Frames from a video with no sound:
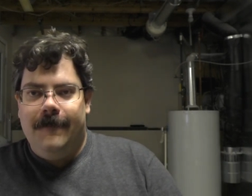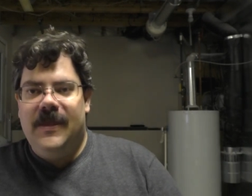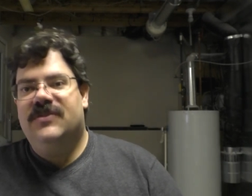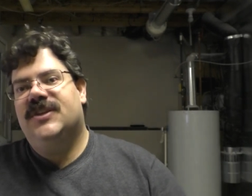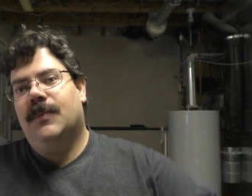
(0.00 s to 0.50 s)

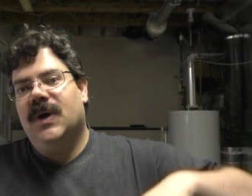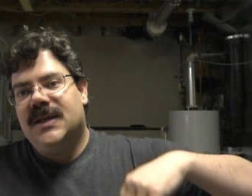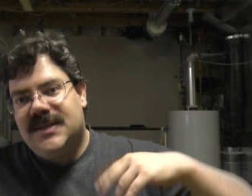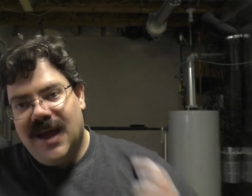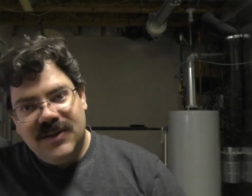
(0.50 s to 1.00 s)
if
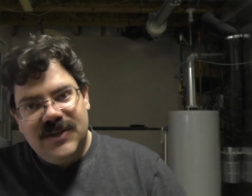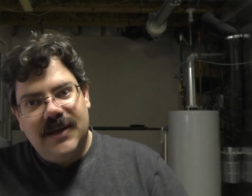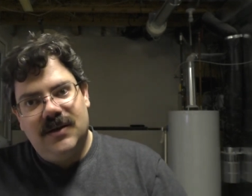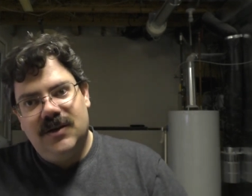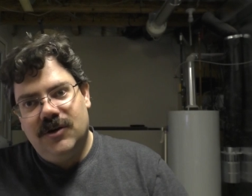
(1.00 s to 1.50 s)
someone does
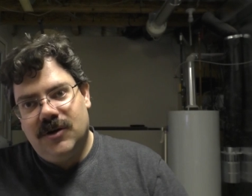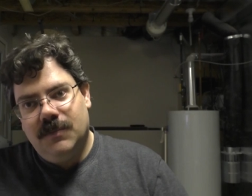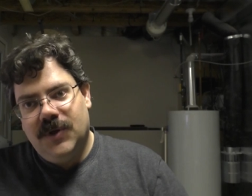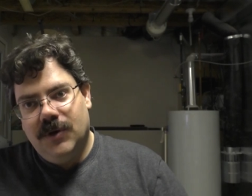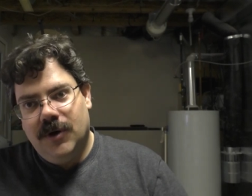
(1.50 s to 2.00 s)
get into your
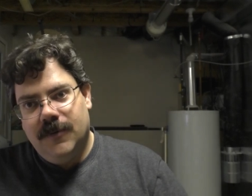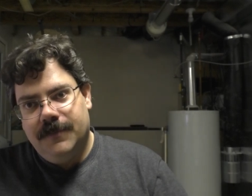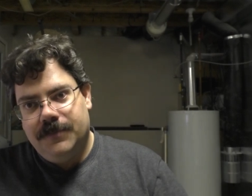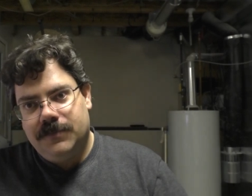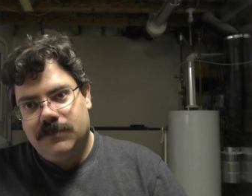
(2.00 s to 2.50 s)
computer
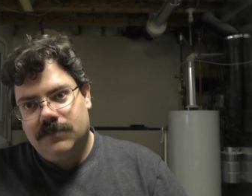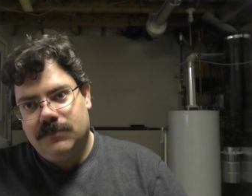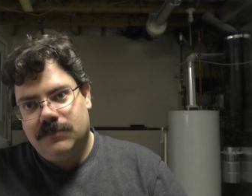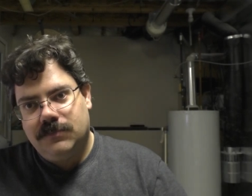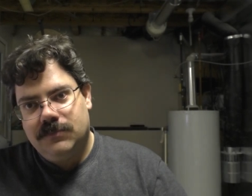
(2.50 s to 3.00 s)

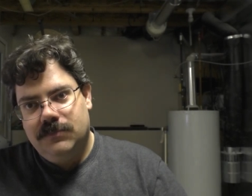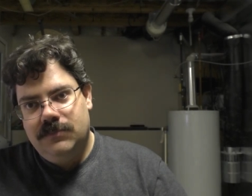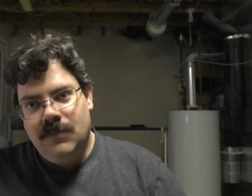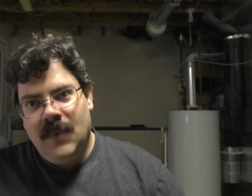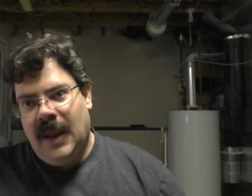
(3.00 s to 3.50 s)

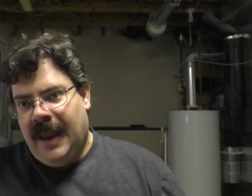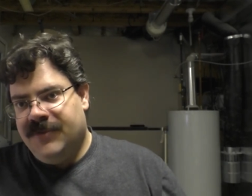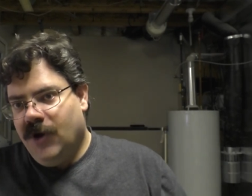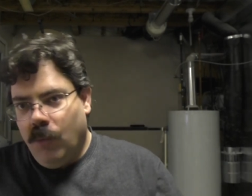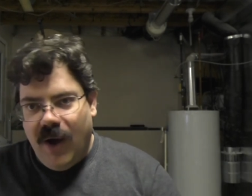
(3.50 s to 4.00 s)

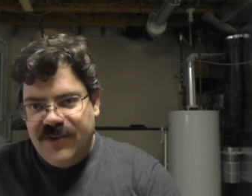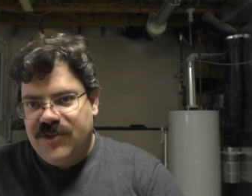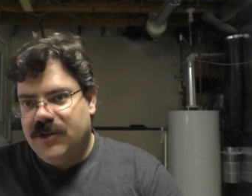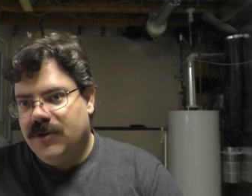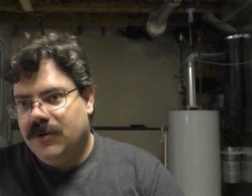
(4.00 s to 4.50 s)
and they're
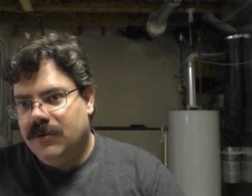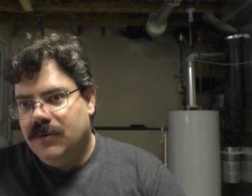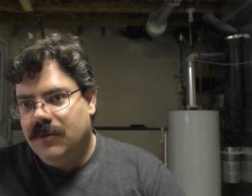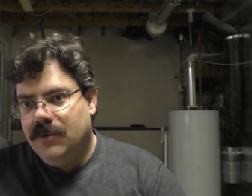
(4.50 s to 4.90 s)
watching you,